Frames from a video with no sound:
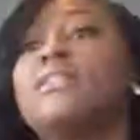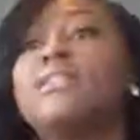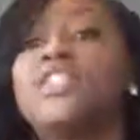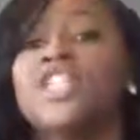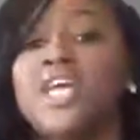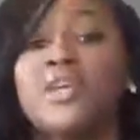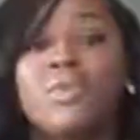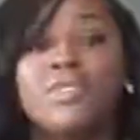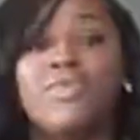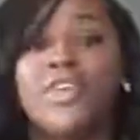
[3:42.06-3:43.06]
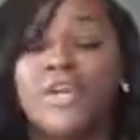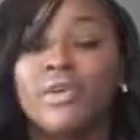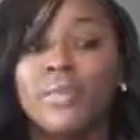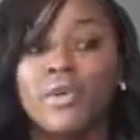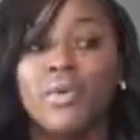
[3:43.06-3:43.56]
Shedding was
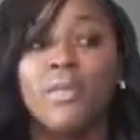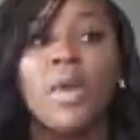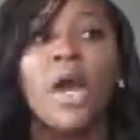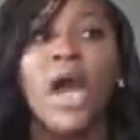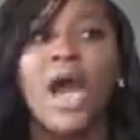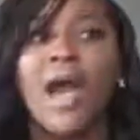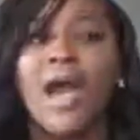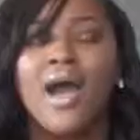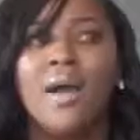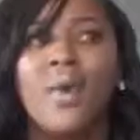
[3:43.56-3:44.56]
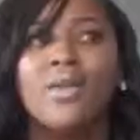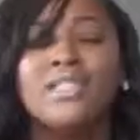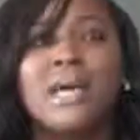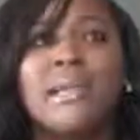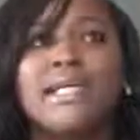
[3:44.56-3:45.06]
very minimal.
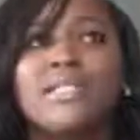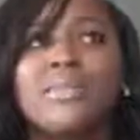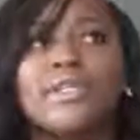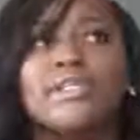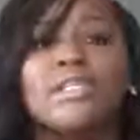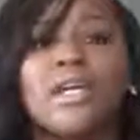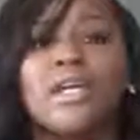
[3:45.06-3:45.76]
Only time I experienced